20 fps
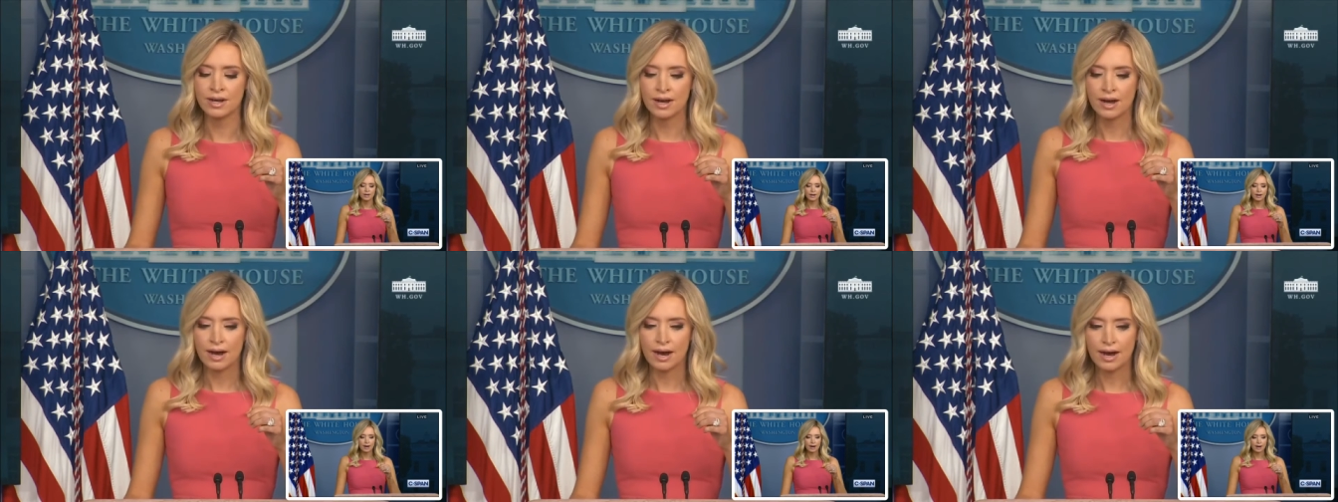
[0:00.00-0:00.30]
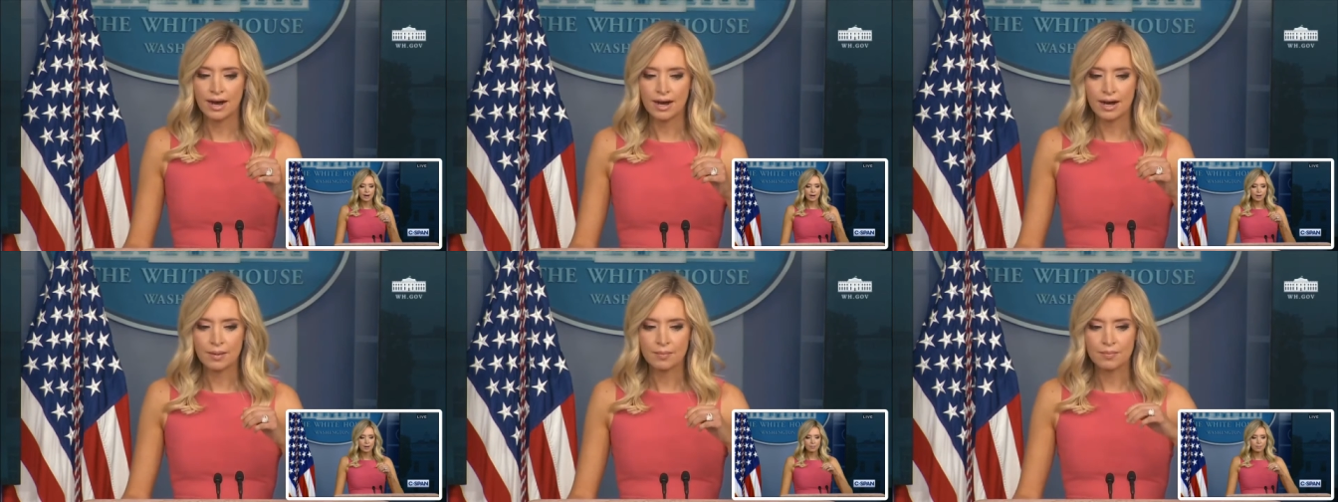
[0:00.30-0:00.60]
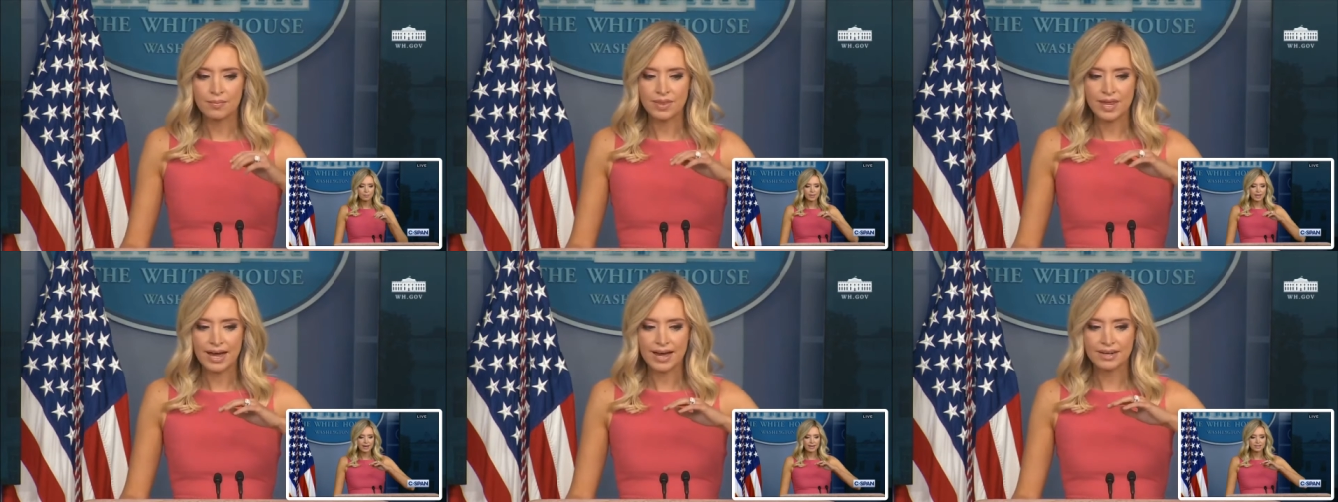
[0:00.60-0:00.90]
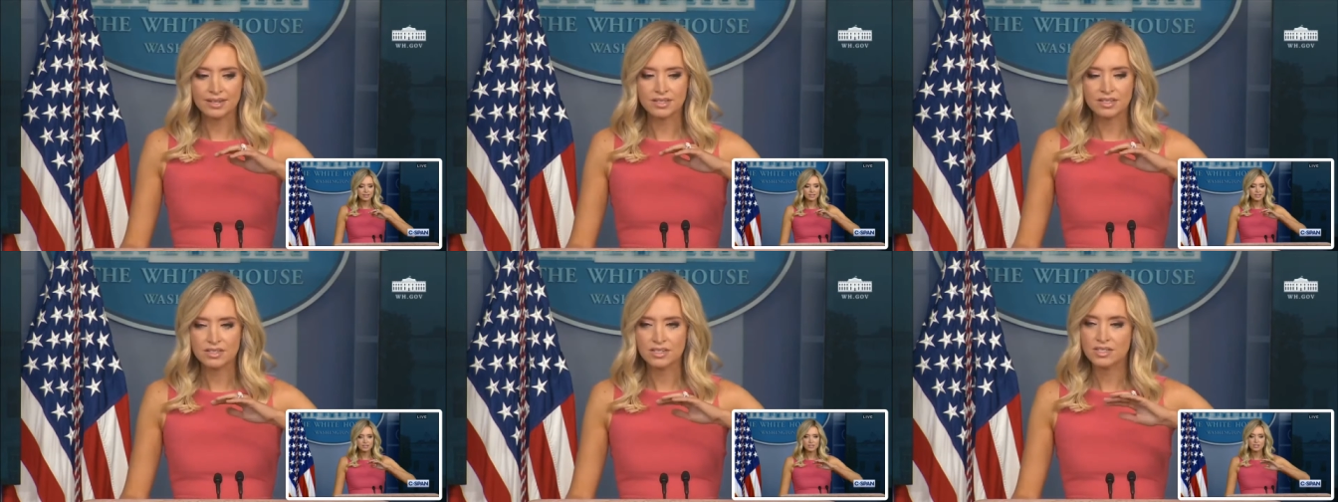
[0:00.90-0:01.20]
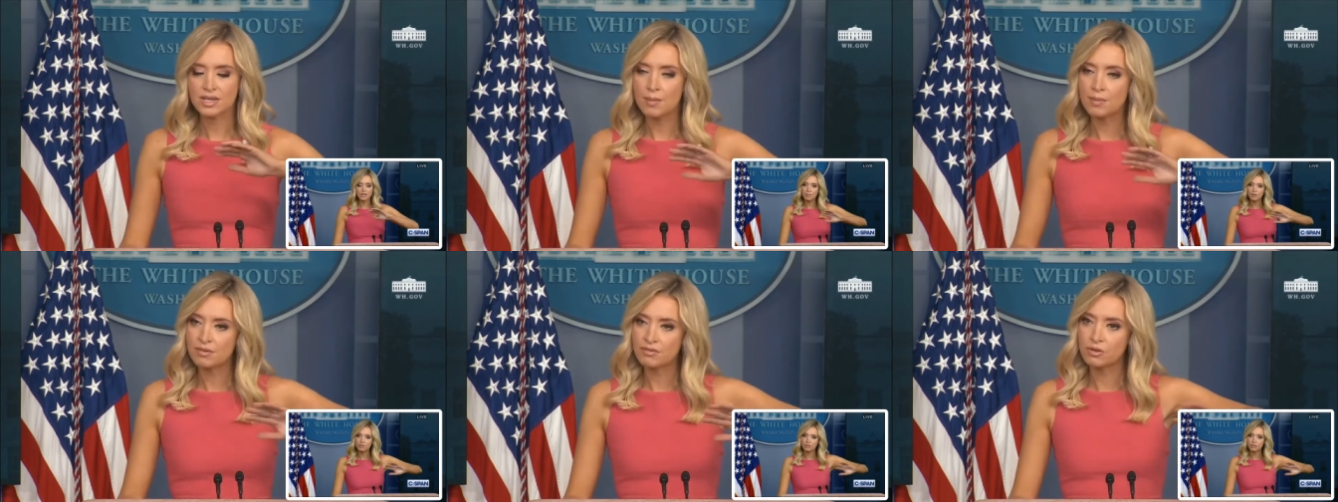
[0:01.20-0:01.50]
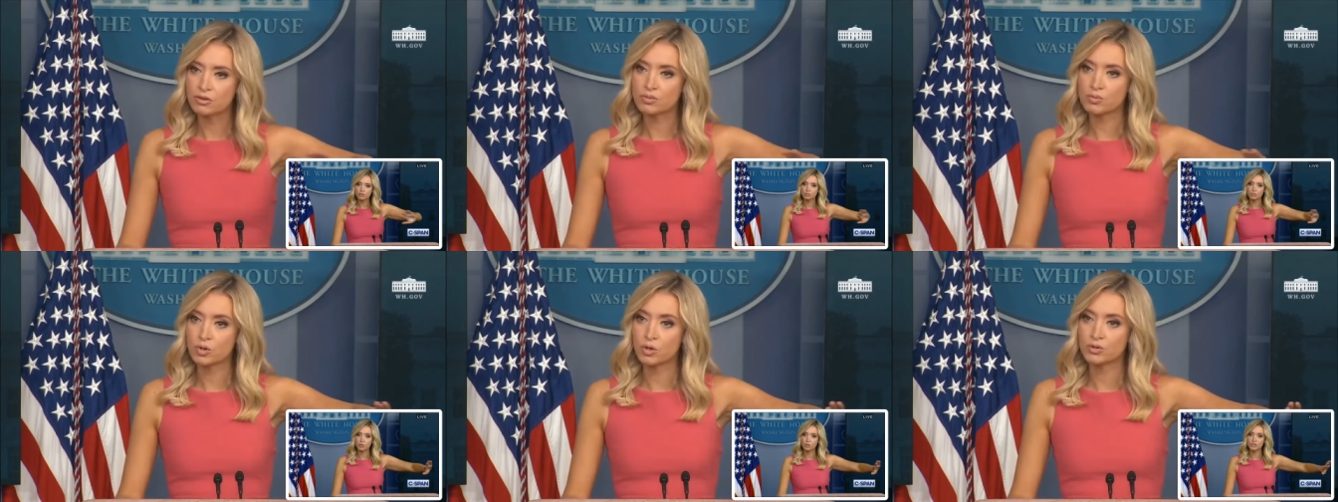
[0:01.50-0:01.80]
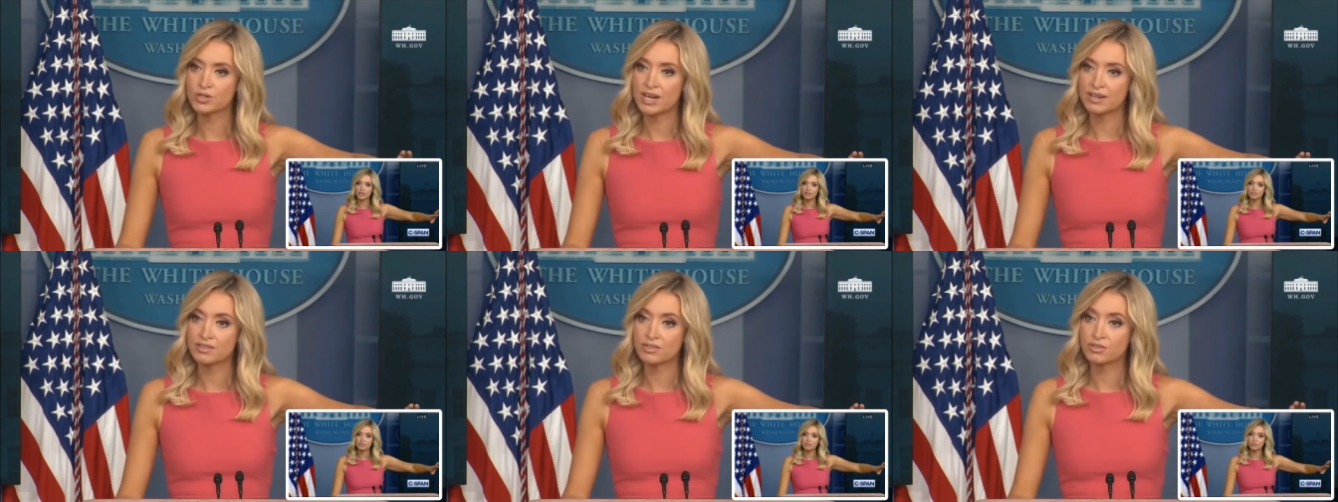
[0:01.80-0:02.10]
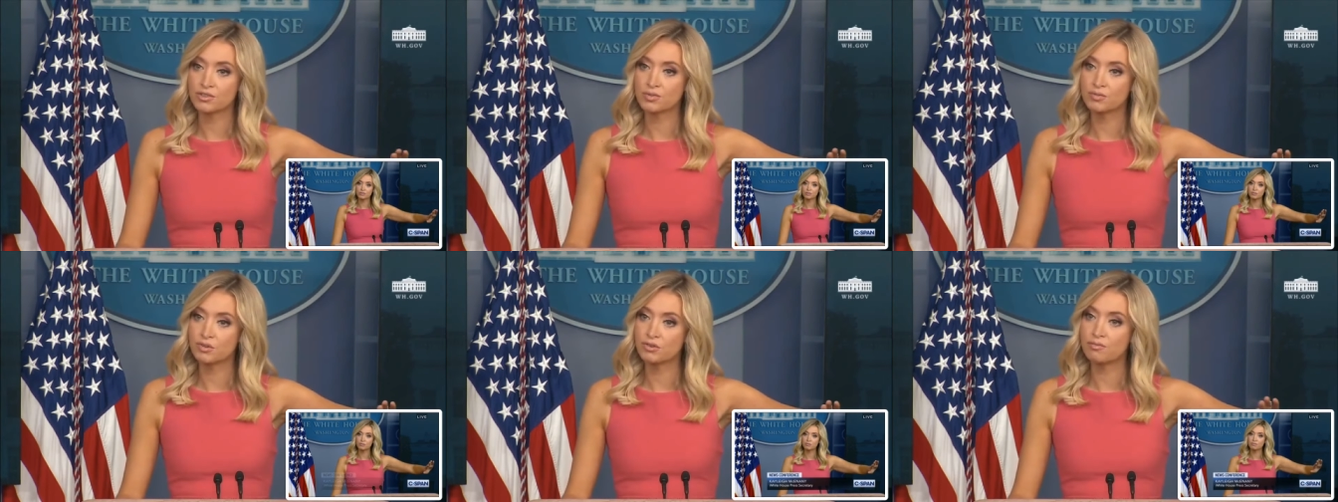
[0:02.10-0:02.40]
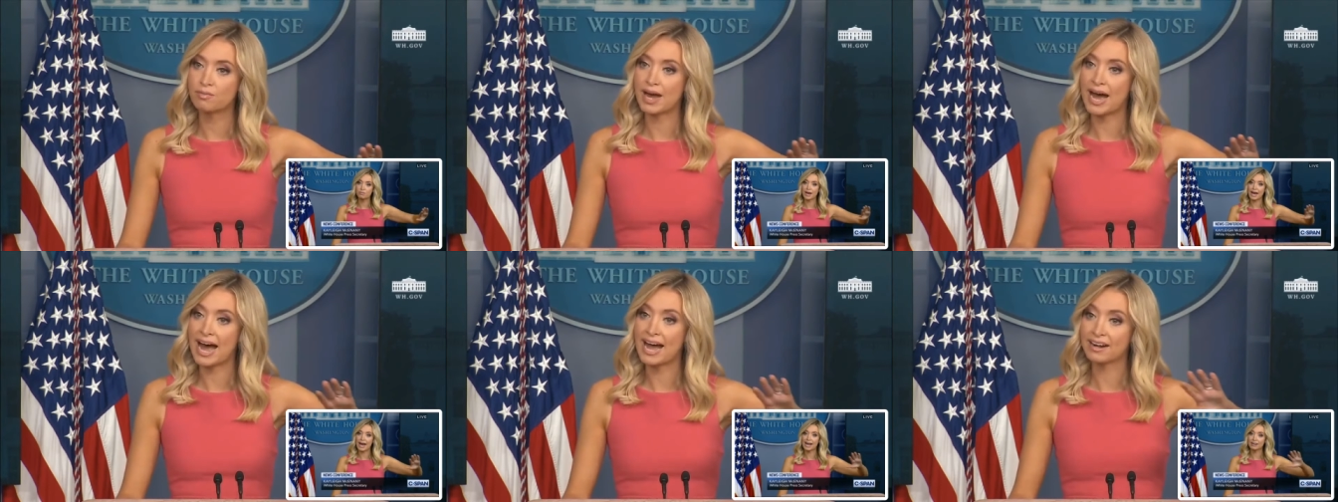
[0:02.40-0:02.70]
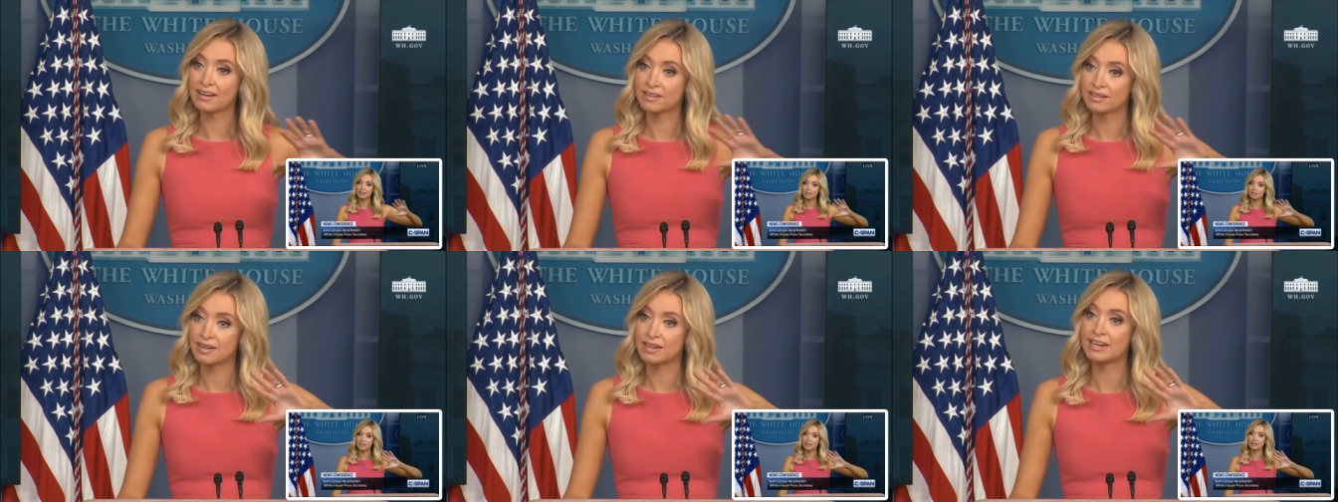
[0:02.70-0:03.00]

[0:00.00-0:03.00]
um, that some of those protesters moved back back and